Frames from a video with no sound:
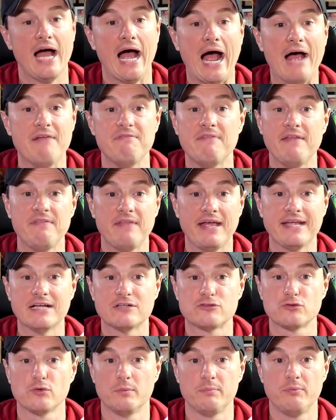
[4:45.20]
and then they get
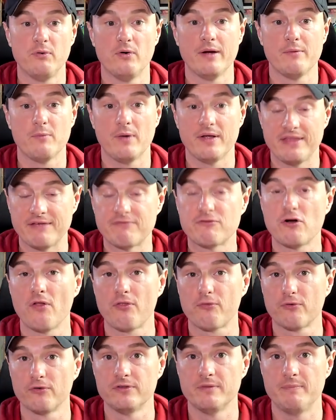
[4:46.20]
to a point where they've got
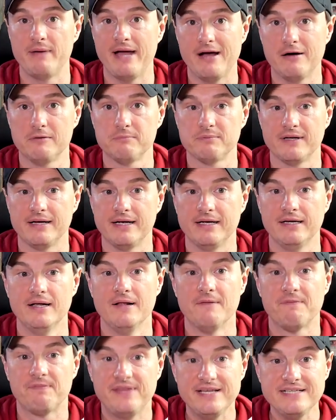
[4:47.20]
through the power play,
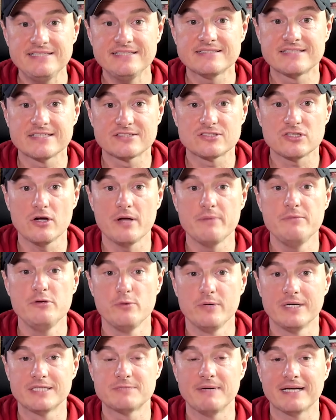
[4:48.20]
this is the time you
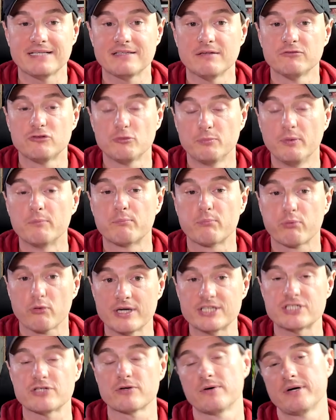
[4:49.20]
would expect them to put
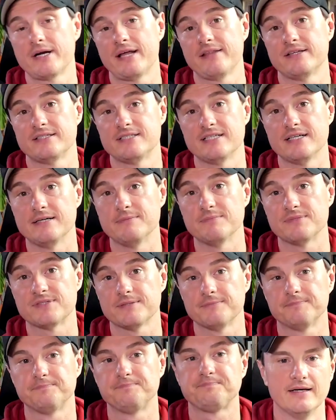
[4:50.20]
pressure on other teams.
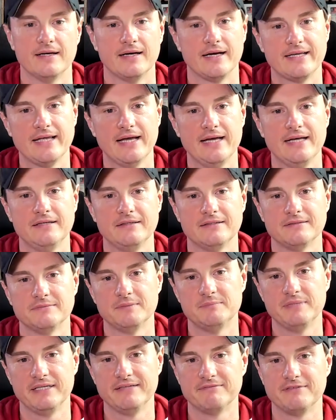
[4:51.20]
Again, we're
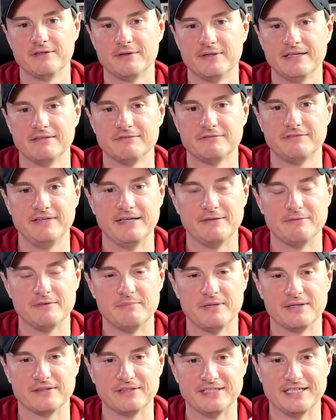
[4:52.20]
being very unfair with
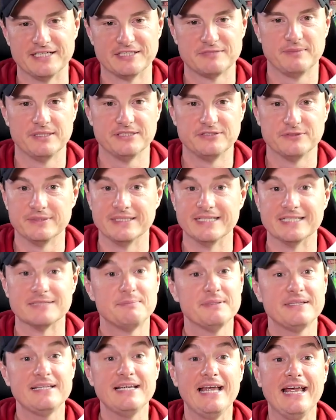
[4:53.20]
Bangladesh by doing this,
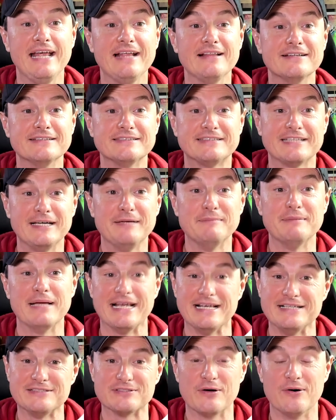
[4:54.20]
but the England team
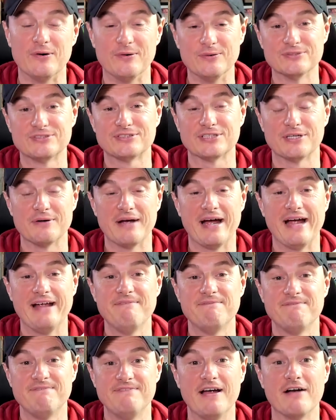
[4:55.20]
is also a
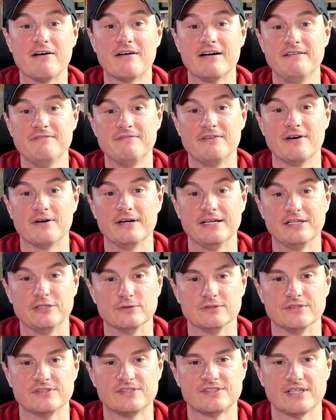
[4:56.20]
very, very
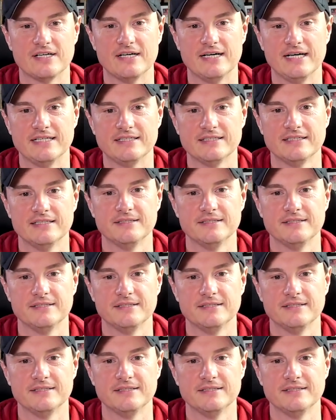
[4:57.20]
good side.